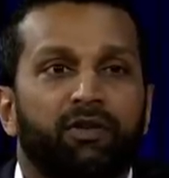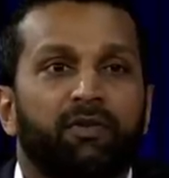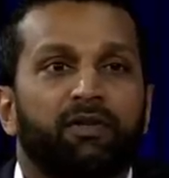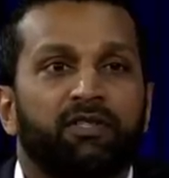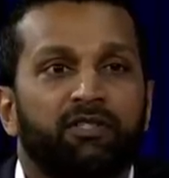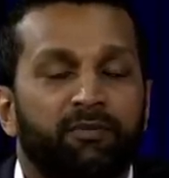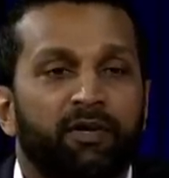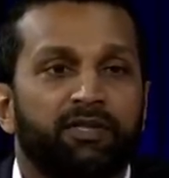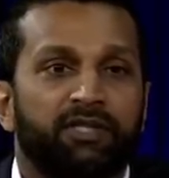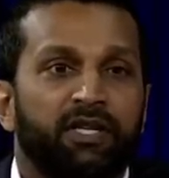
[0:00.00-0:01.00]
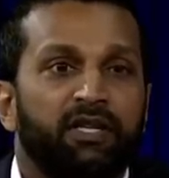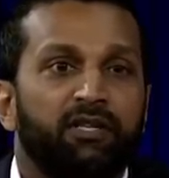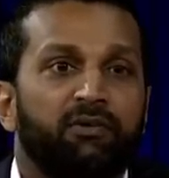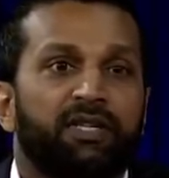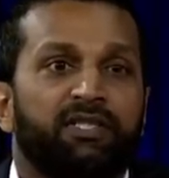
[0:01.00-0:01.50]
criminal conspiracy in
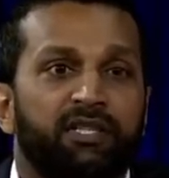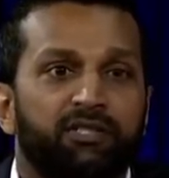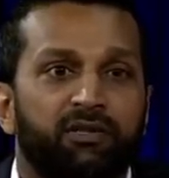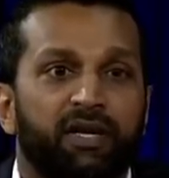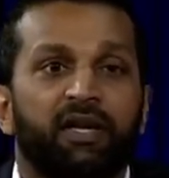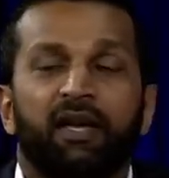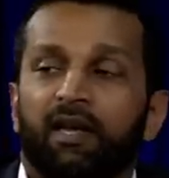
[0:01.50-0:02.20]
U.S. history.